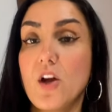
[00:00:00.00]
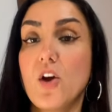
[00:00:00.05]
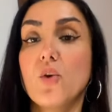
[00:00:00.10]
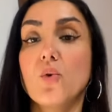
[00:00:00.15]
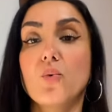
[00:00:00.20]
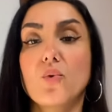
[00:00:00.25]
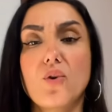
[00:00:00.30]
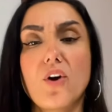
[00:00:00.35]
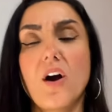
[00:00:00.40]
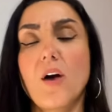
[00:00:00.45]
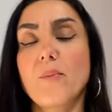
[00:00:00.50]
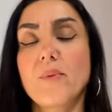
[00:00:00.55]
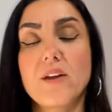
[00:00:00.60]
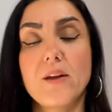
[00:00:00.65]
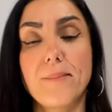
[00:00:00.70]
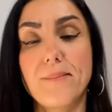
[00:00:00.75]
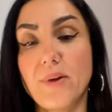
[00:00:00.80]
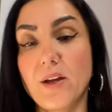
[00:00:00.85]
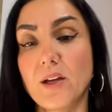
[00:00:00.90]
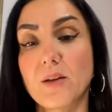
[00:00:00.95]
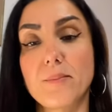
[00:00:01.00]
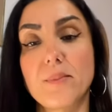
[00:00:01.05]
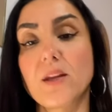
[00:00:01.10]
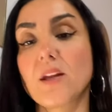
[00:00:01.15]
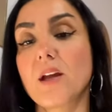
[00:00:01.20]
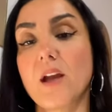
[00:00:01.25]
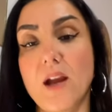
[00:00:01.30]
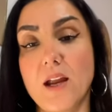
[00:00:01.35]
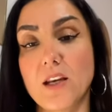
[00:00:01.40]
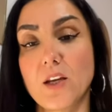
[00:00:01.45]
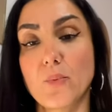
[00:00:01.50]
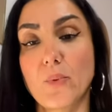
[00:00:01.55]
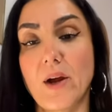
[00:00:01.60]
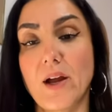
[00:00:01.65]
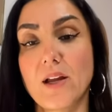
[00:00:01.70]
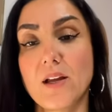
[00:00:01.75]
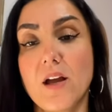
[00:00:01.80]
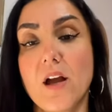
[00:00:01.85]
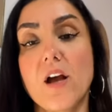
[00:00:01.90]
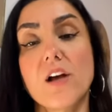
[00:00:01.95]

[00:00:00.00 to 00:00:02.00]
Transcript: who call me a pick-me anyway.